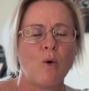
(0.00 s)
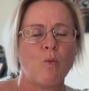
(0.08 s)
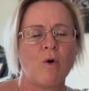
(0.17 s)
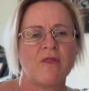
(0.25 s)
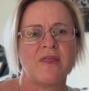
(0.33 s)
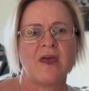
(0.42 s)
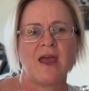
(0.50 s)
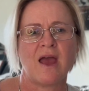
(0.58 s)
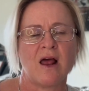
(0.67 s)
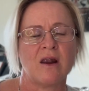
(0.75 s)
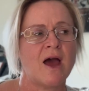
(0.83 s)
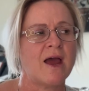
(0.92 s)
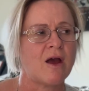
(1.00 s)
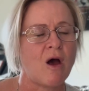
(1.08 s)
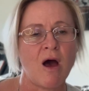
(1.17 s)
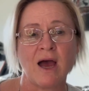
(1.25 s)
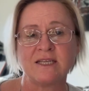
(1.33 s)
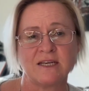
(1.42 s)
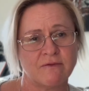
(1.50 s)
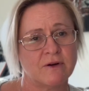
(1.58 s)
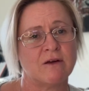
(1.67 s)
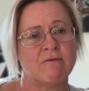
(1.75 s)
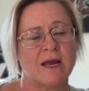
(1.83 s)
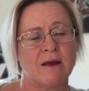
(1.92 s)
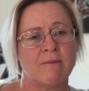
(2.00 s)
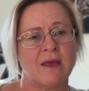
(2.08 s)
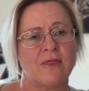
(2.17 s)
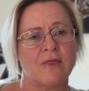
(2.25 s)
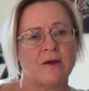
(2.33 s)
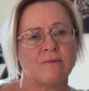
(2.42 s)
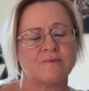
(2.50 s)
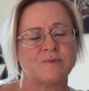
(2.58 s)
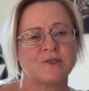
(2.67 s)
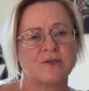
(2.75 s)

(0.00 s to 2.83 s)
what they are like, I definitely recommend them.